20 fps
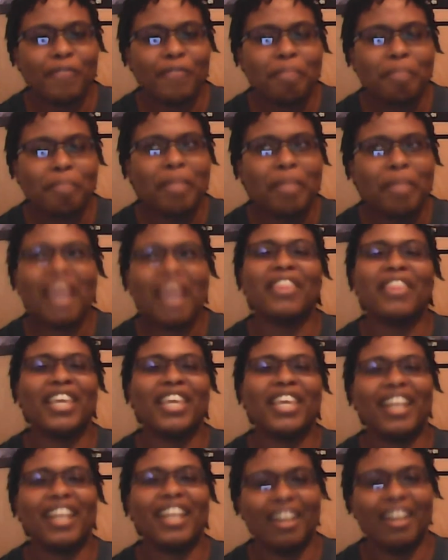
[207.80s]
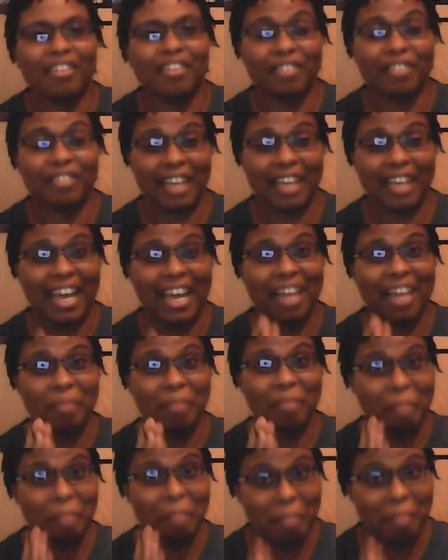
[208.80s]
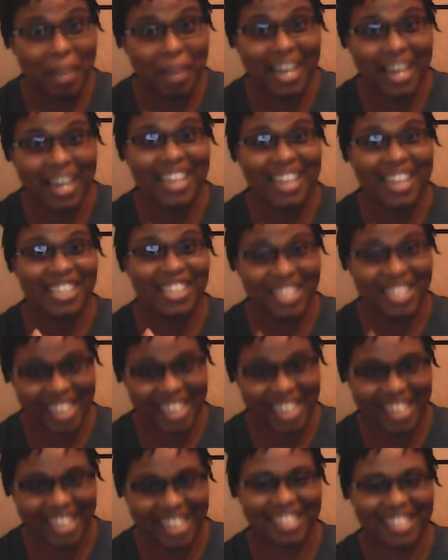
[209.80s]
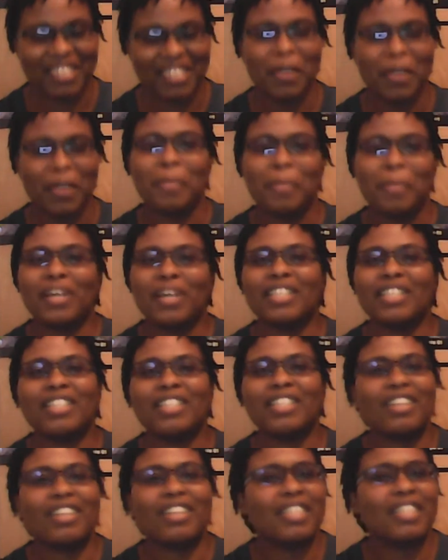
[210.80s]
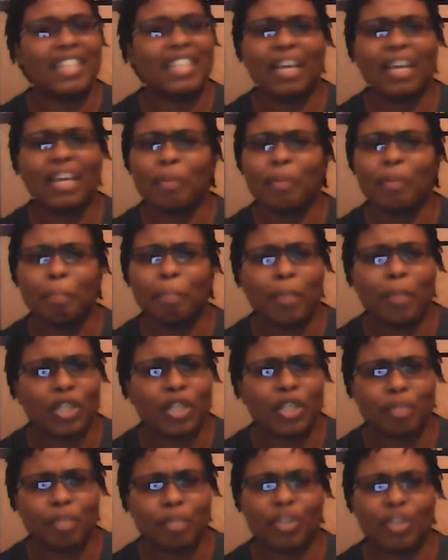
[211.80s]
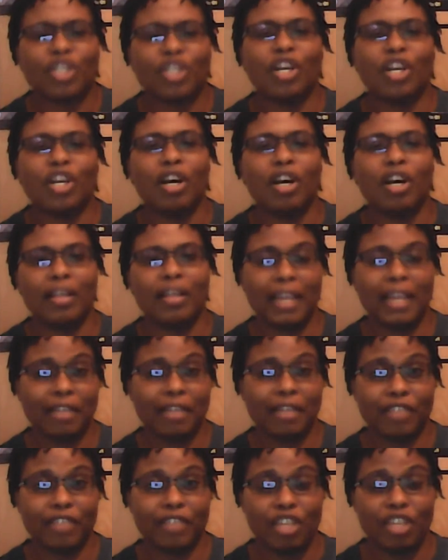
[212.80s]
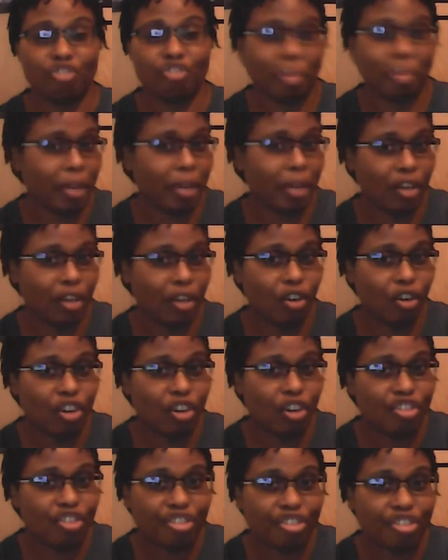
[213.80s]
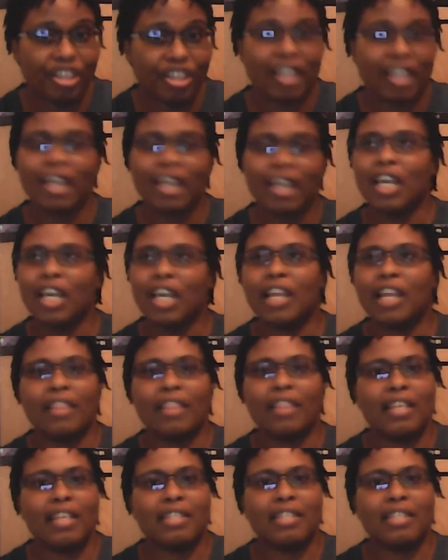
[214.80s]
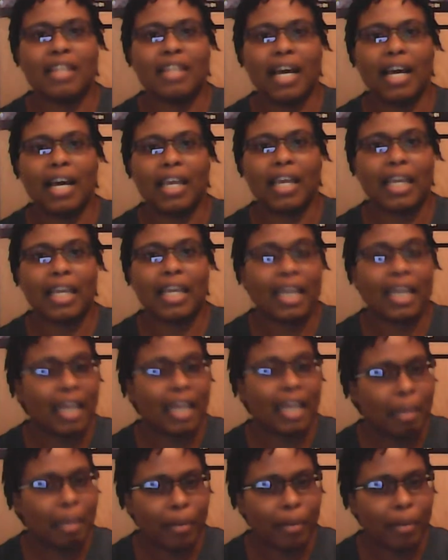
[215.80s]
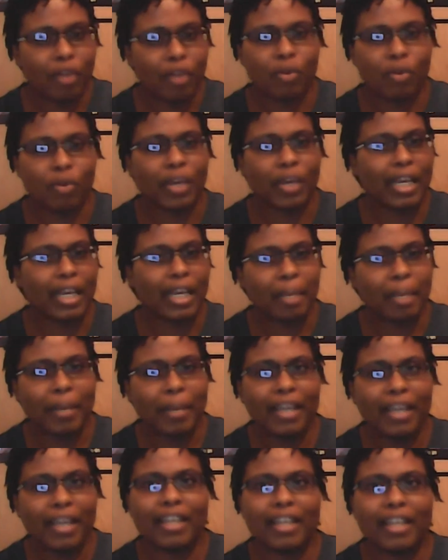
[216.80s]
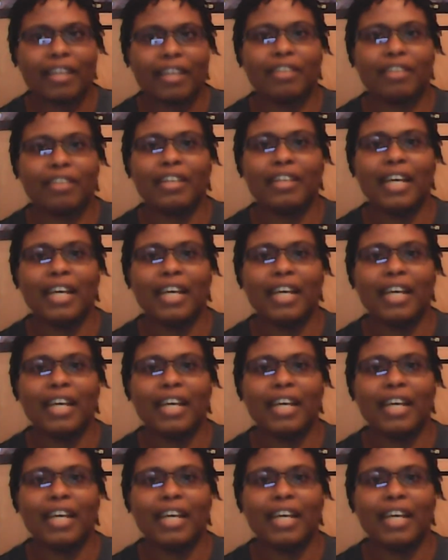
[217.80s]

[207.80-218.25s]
main thing you love and be patient because it does take much, much longer than if you're in tropical country. Things like Guinea or grow Guinea here